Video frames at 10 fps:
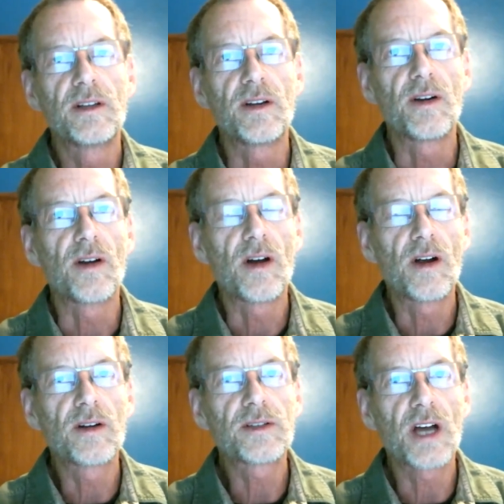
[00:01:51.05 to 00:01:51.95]
There
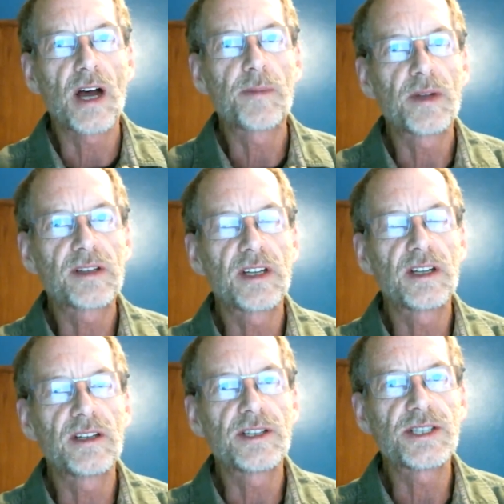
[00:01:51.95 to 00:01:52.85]
are topics
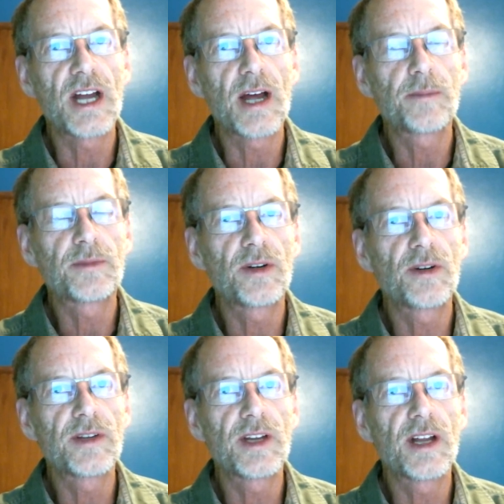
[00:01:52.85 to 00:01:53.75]
in the
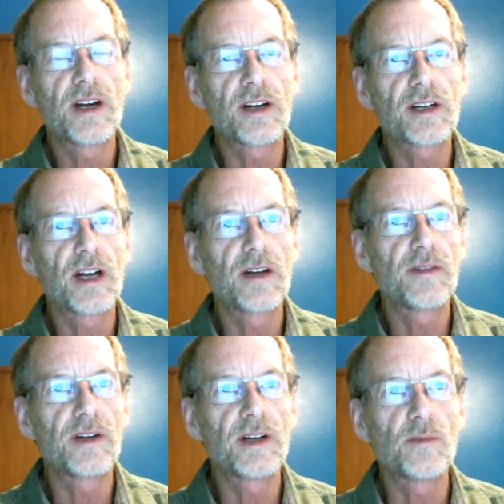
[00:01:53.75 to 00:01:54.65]
chapter that are
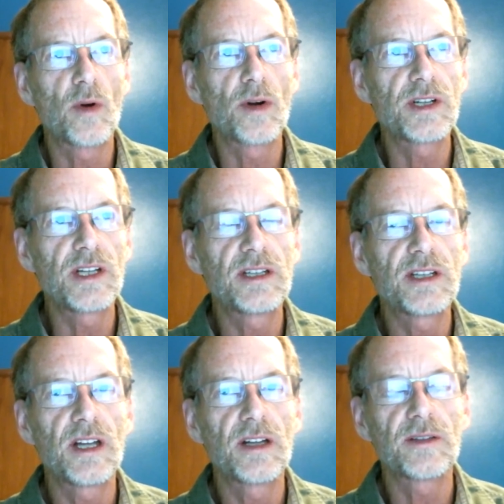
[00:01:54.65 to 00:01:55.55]
covered in more
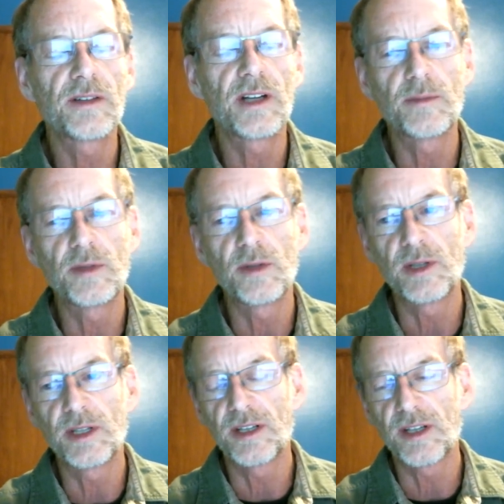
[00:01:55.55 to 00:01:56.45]
detail than I'm doing
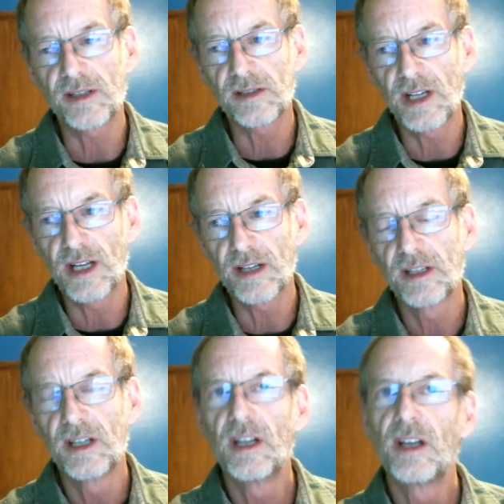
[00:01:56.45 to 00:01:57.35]
in this class,
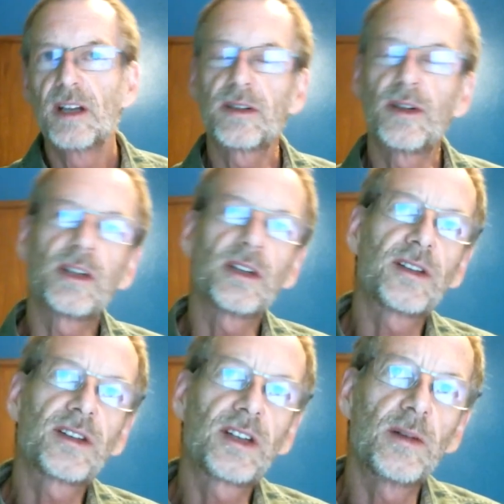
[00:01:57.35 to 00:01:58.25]
so you can
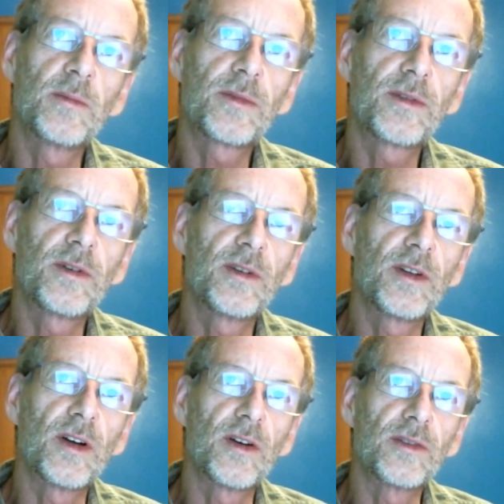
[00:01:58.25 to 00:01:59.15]
skim through
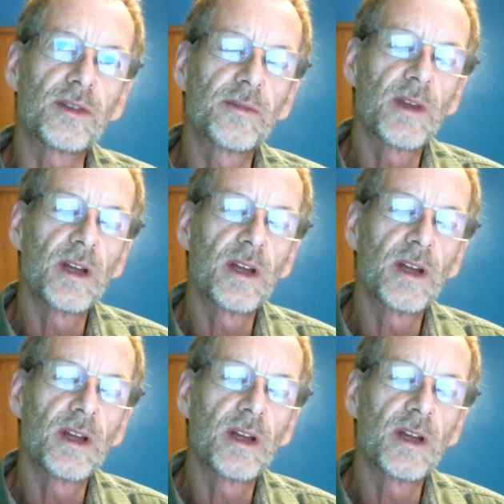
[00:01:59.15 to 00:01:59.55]
those.